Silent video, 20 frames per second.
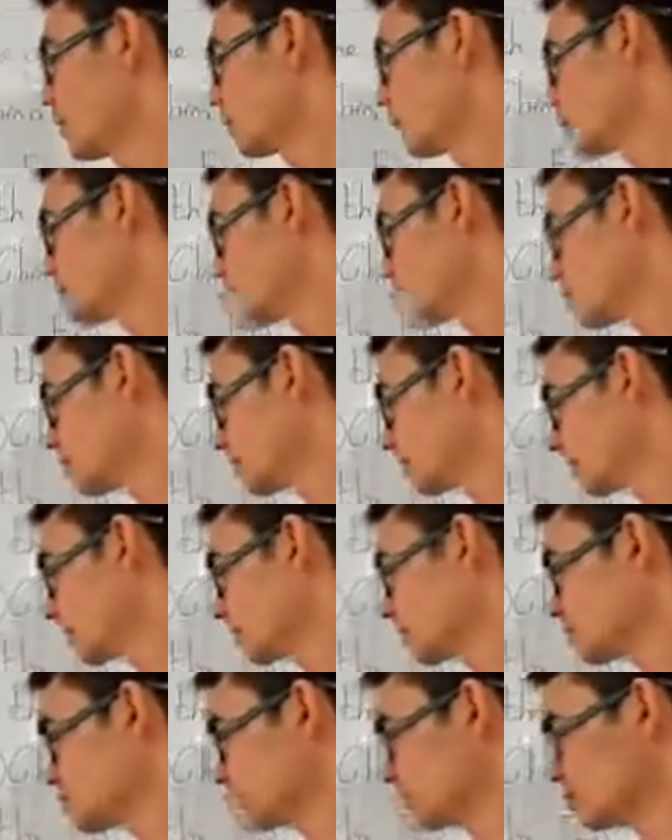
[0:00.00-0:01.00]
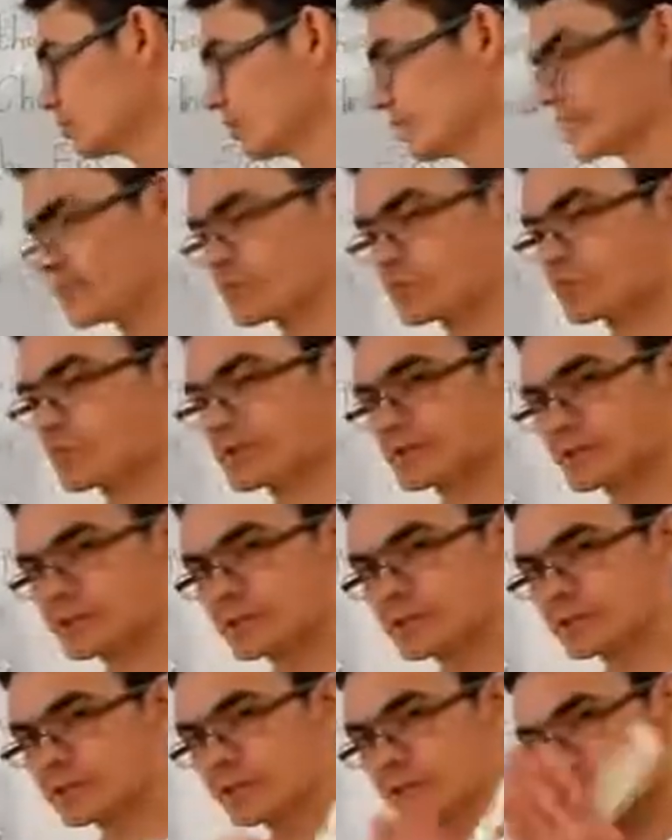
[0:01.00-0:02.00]
So okay, to
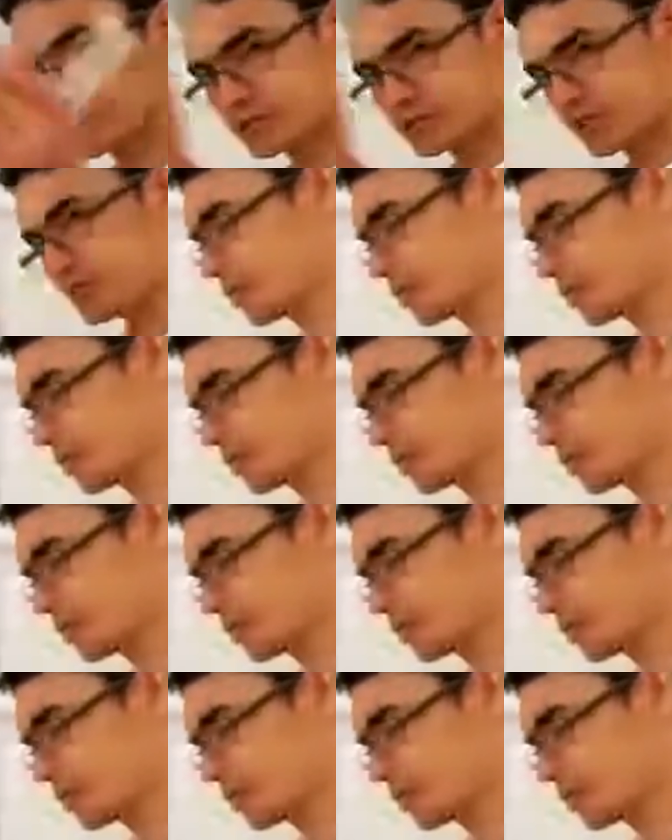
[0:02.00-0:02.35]
expresses direction.